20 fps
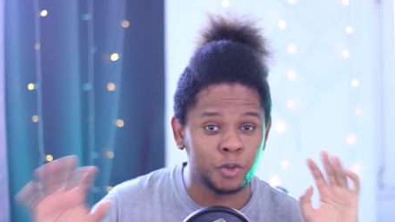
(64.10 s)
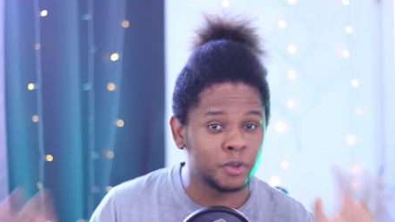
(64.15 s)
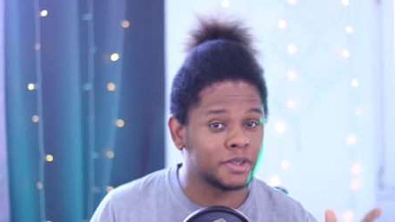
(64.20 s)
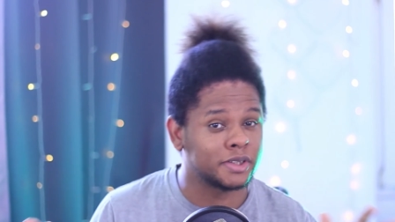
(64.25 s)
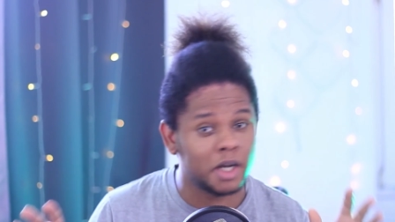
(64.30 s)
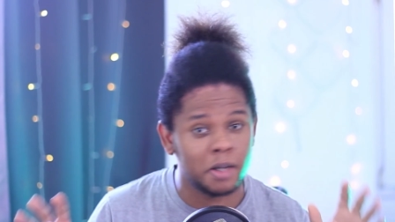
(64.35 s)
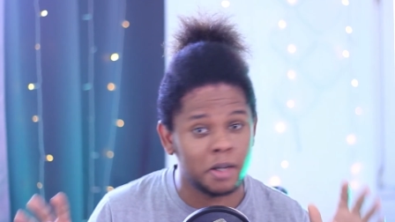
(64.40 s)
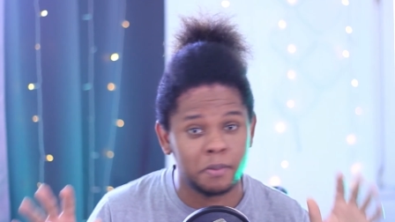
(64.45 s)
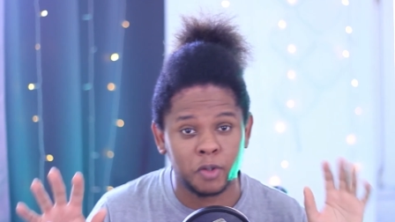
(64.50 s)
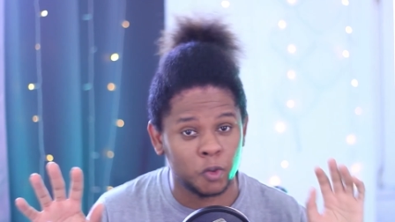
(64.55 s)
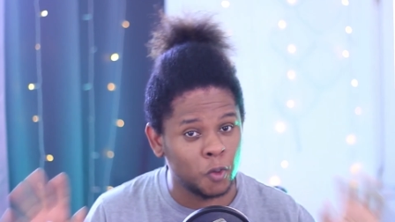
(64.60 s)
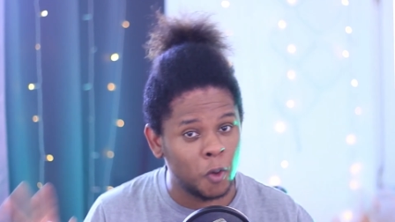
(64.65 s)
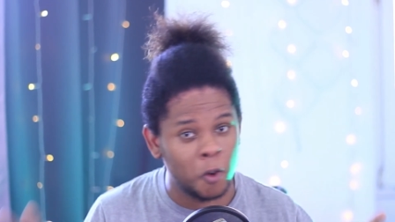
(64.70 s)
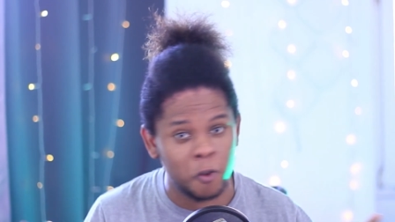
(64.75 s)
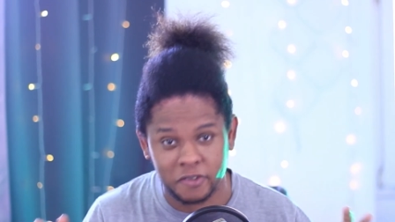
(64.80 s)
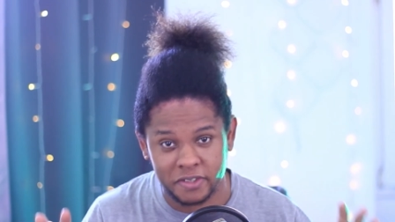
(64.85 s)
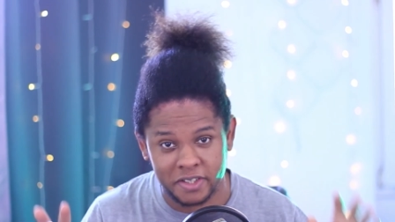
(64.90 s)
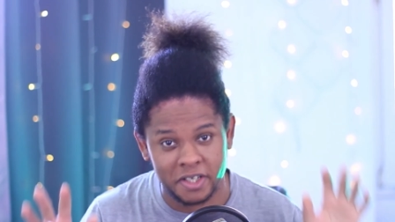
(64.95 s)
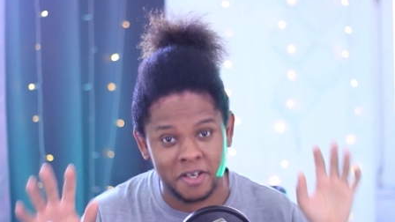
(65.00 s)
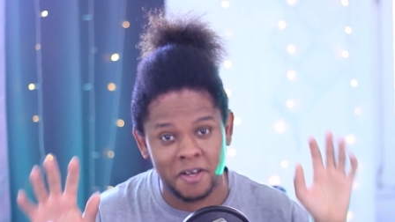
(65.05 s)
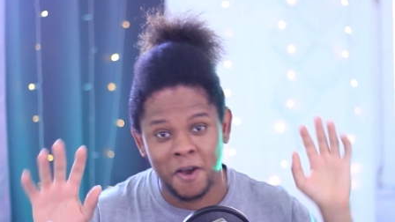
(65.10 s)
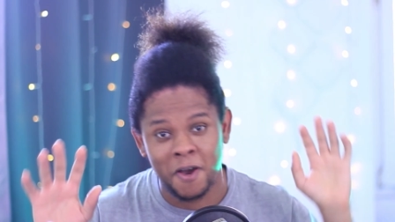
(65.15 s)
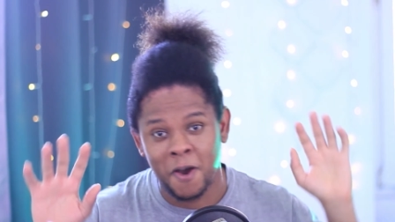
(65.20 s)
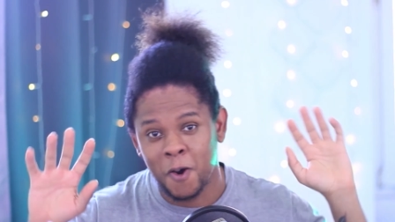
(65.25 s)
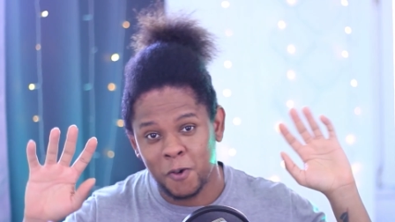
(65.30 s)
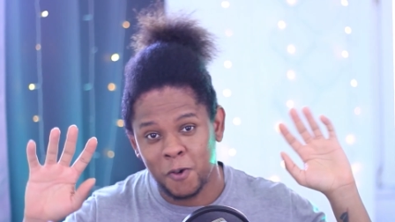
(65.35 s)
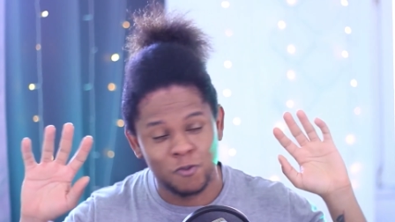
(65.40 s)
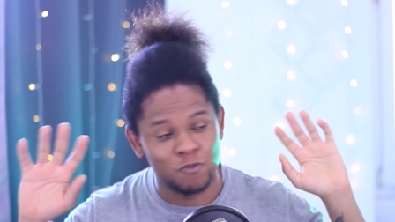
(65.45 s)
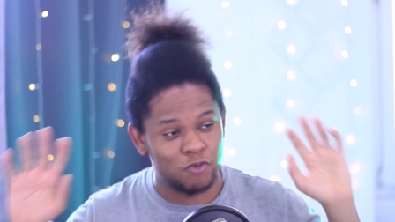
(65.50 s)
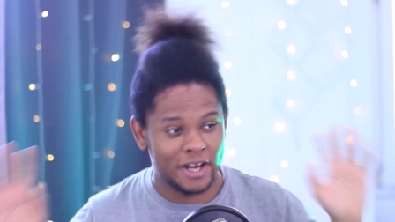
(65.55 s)
who subbed, who hosted,
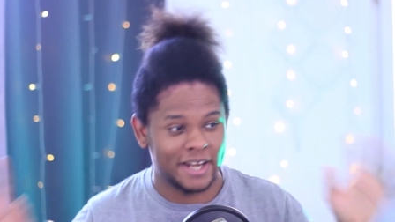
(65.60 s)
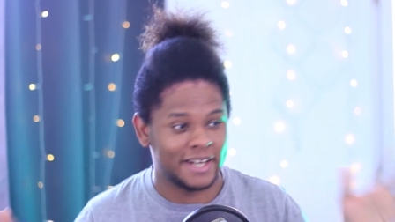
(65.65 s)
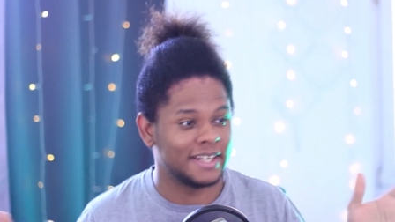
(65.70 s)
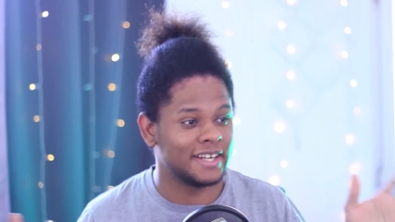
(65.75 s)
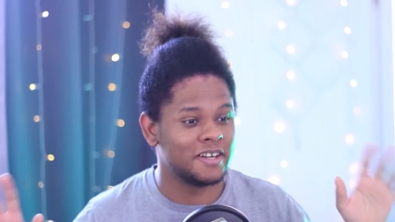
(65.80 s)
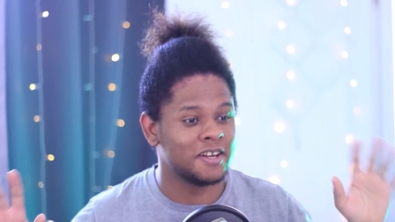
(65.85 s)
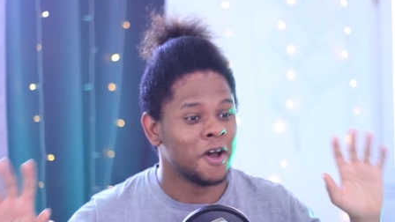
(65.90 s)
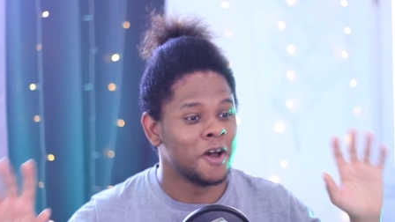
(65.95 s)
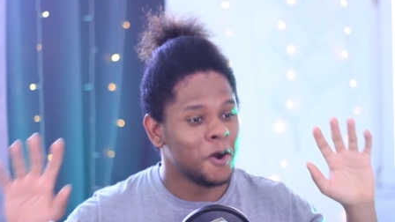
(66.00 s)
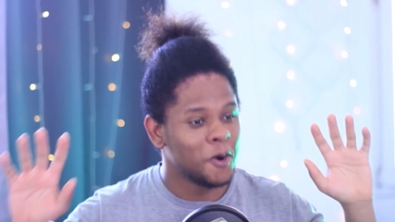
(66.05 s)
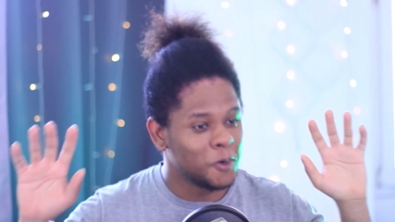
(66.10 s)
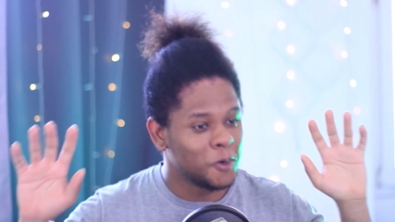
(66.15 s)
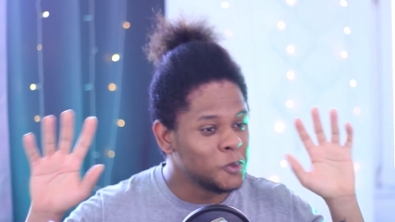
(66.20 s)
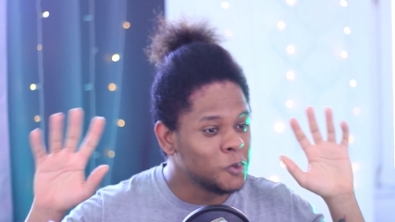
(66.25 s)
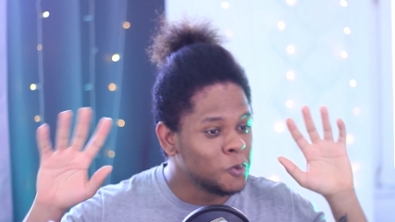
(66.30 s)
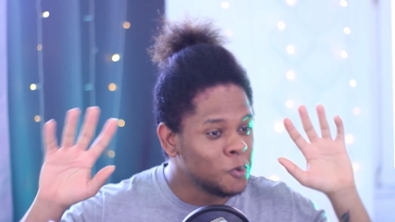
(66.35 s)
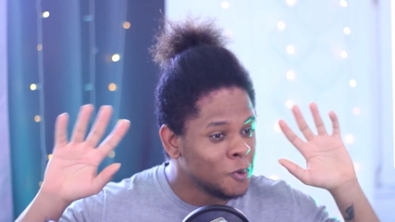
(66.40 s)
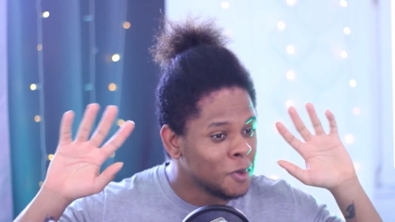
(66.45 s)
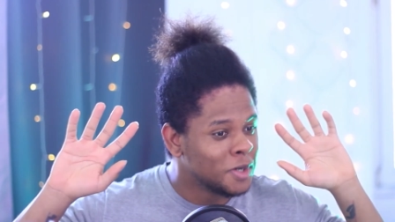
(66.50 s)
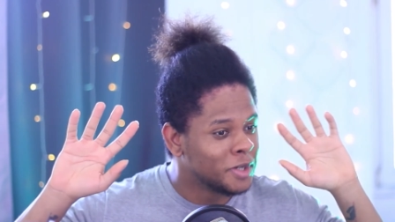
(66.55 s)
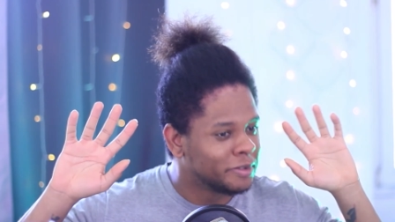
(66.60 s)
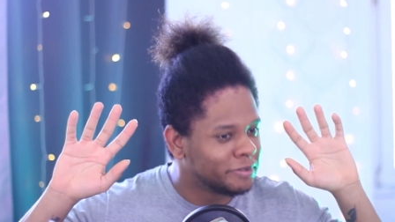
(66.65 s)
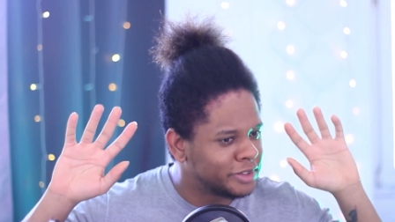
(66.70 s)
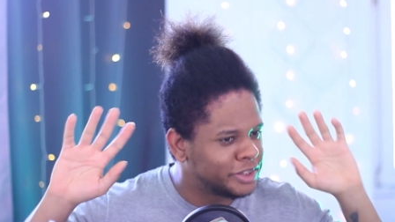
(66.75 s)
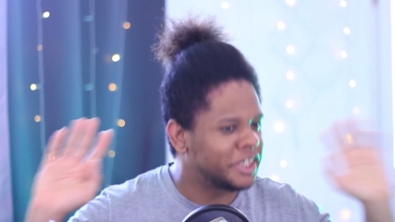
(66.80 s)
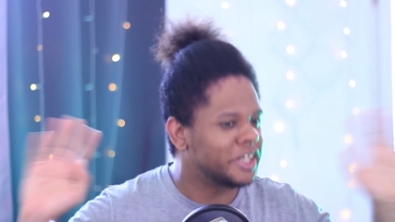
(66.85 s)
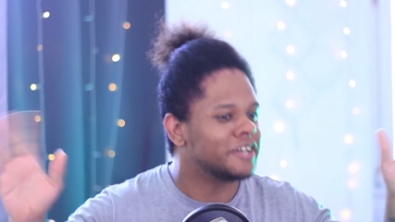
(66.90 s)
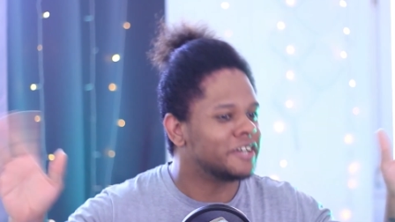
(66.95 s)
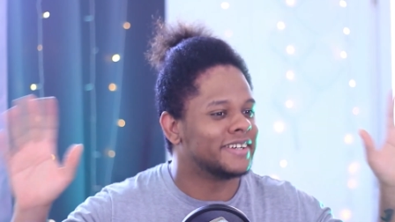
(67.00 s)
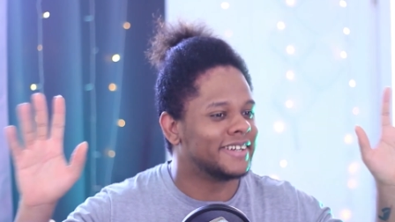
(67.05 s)
who raided, who
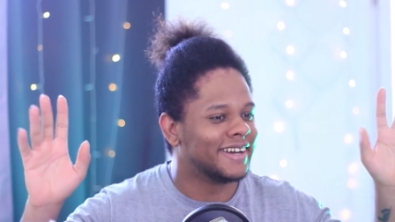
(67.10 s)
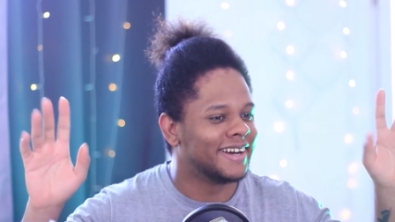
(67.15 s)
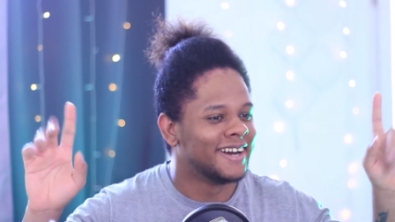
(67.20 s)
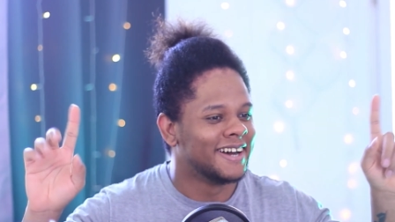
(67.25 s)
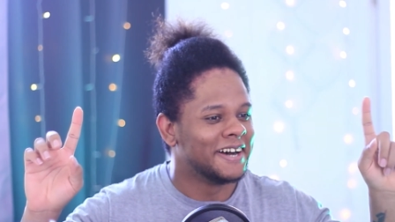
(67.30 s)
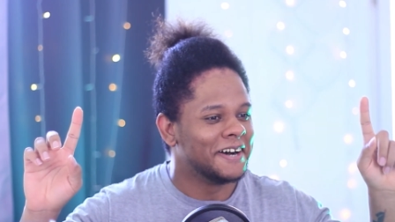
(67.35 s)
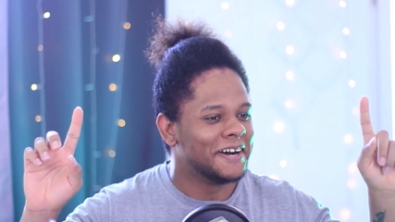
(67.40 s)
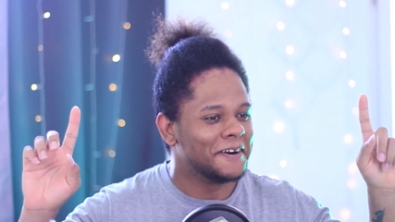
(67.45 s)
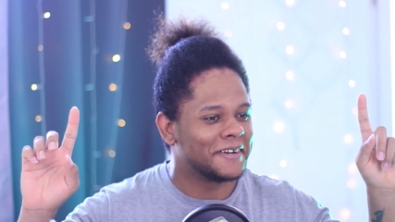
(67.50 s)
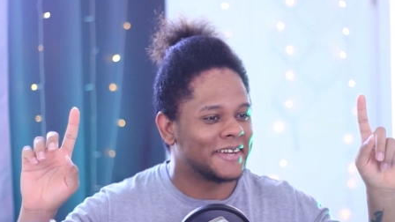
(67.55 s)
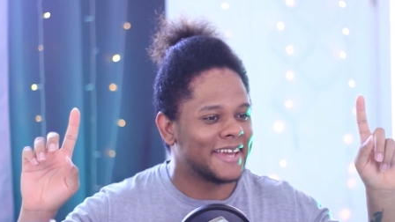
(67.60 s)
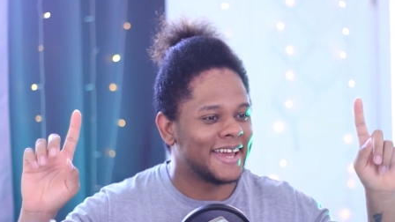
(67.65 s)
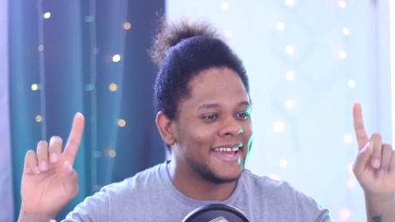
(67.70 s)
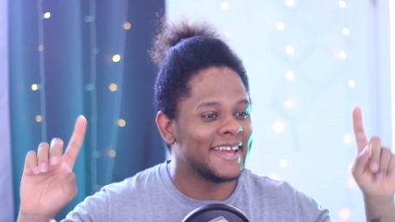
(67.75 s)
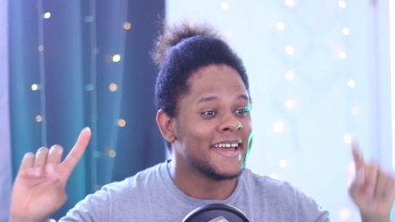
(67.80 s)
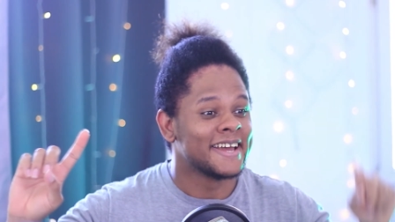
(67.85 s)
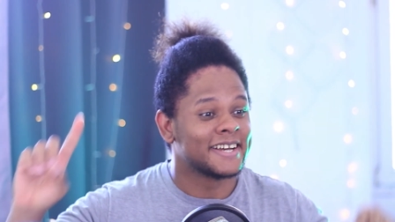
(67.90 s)
cheered, okay?